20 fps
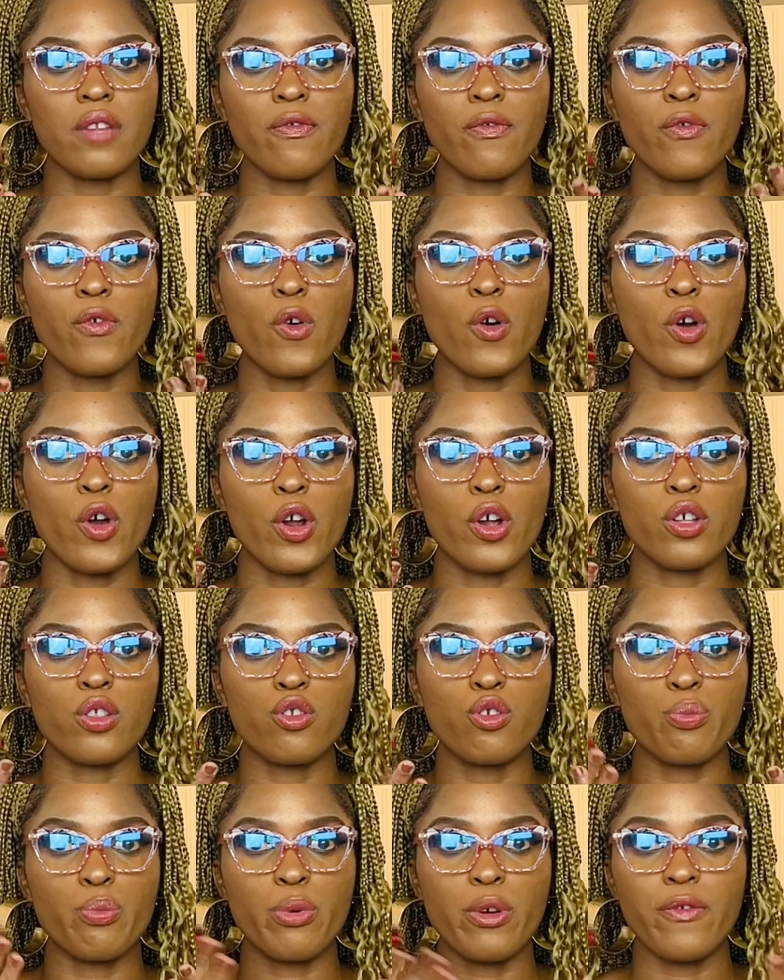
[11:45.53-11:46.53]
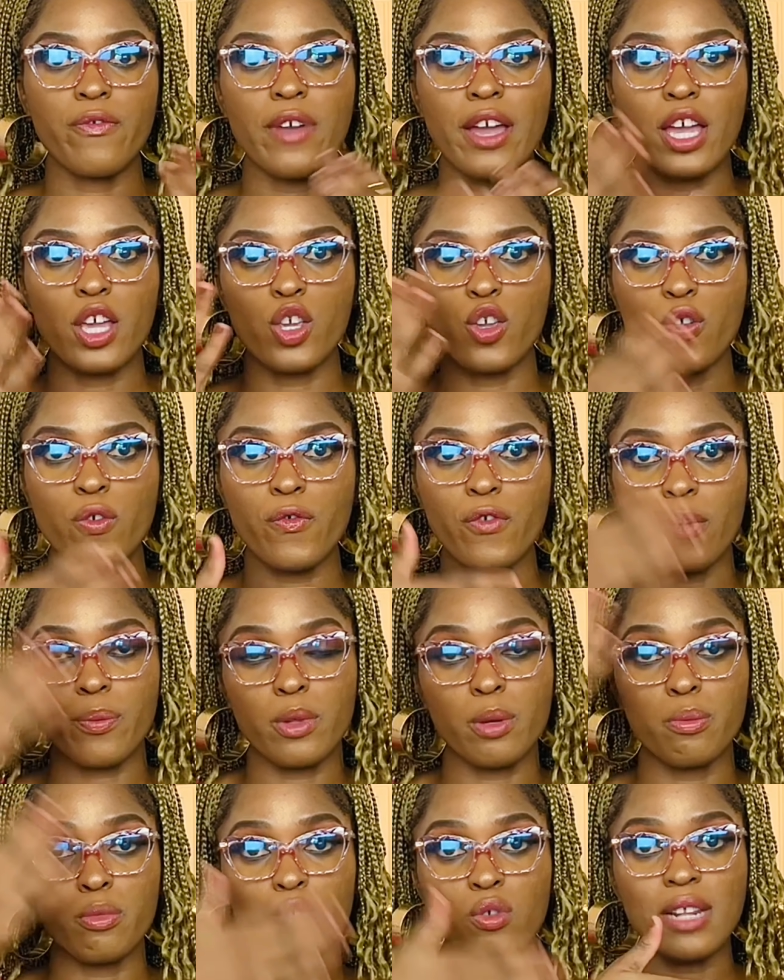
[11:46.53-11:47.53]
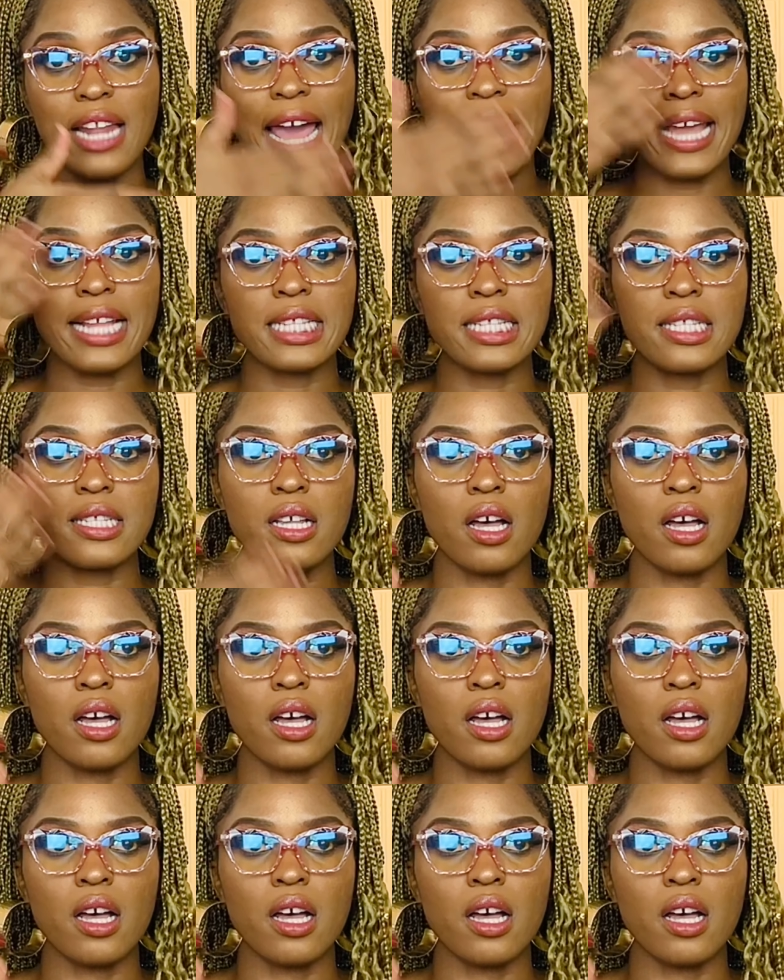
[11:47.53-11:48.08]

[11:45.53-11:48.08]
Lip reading: to prevent you from the blue lights